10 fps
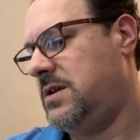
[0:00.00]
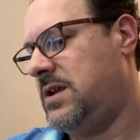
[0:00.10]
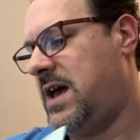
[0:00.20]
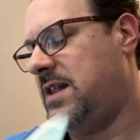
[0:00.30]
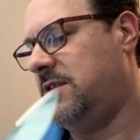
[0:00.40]

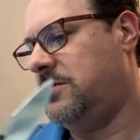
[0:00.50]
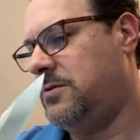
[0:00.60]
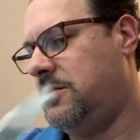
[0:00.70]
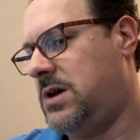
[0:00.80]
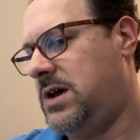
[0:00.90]
Got a
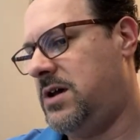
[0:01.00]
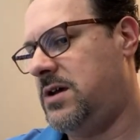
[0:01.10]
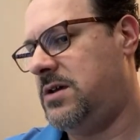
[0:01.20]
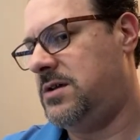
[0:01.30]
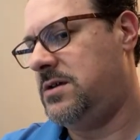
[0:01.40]

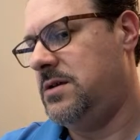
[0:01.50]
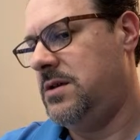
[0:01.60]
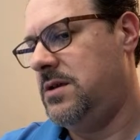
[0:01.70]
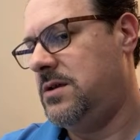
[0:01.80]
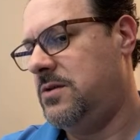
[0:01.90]
little
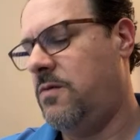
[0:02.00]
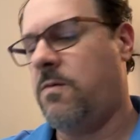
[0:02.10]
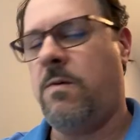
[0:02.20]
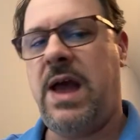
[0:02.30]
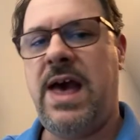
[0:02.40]

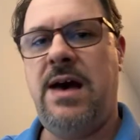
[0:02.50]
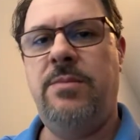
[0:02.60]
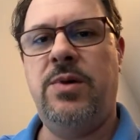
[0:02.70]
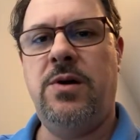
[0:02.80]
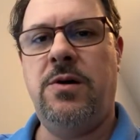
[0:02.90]

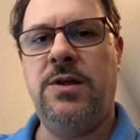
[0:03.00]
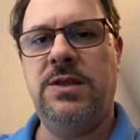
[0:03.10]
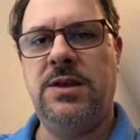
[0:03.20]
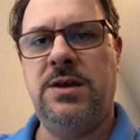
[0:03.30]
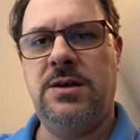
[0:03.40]
grab
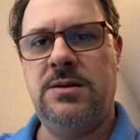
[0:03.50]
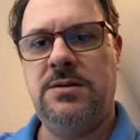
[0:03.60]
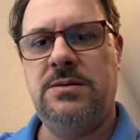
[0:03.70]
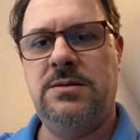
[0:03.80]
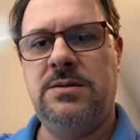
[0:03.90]
on the
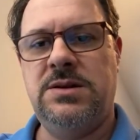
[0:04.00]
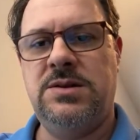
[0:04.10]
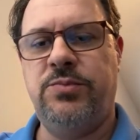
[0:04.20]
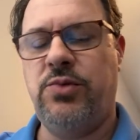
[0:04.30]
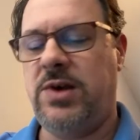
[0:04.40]

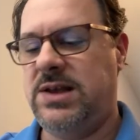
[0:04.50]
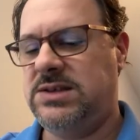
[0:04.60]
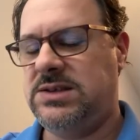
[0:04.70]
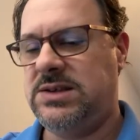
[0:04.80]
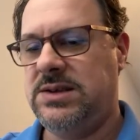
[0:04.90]

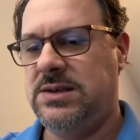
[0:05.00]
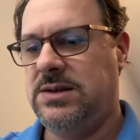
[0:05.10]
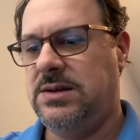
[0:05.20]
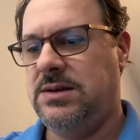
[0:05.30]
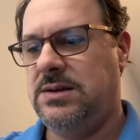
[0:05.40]
press.
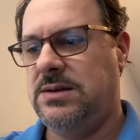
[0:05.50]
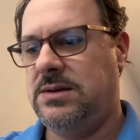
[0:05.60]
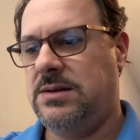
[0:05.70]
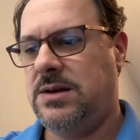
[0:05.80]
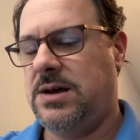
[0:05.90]

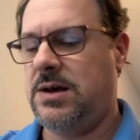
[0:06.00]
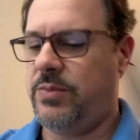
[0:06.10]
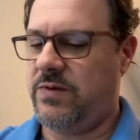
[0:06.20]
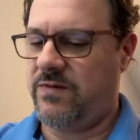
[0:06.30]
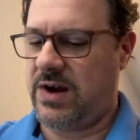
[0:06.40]

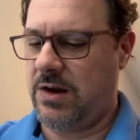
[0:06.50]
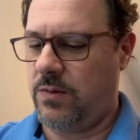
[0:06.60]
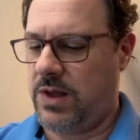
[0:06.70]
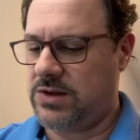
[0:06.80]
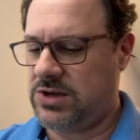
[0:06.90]
But very
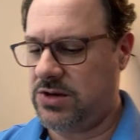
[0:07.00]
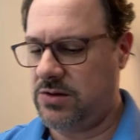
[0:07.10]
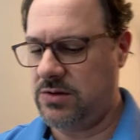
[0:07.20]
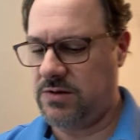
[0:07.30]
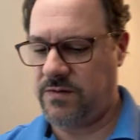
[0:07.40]
well
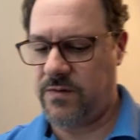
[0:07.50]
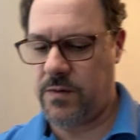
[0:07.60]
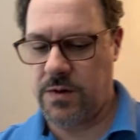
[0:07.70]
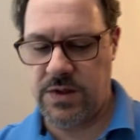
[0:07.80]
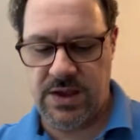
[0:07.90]
tuned
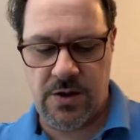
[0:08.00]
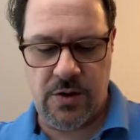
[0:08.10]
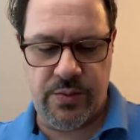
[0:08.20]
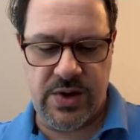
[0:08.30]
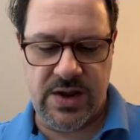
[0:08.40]
for the
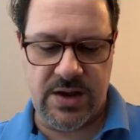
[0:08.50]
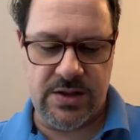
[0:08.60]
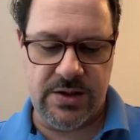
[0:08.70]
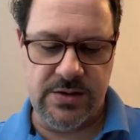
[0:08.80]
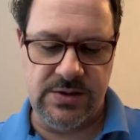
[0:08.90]
open and
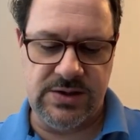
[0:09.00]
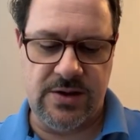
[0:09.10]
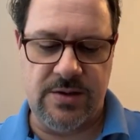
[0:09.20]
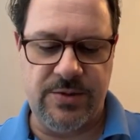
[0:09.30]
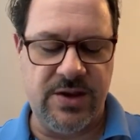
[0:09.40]
close.
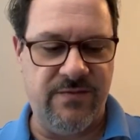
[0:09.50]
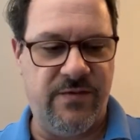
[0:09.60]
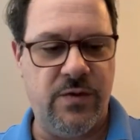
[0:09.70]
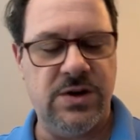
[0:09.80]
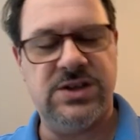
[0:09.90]
So I'm looking
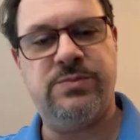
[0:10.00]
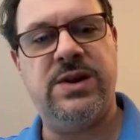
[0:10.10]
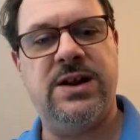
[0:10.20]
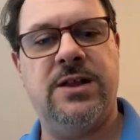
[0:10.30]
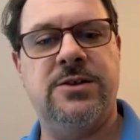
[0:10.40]
forward to
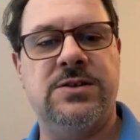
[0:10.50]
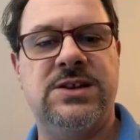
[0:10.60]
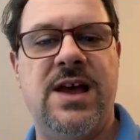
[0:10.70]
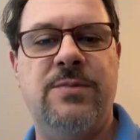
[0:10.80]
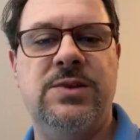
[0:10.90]
spending a little
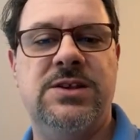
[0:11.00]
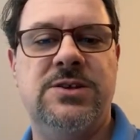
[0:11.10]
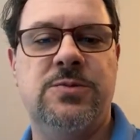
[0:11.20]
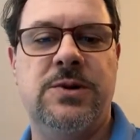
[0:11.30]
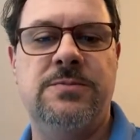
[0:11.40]
time with this one.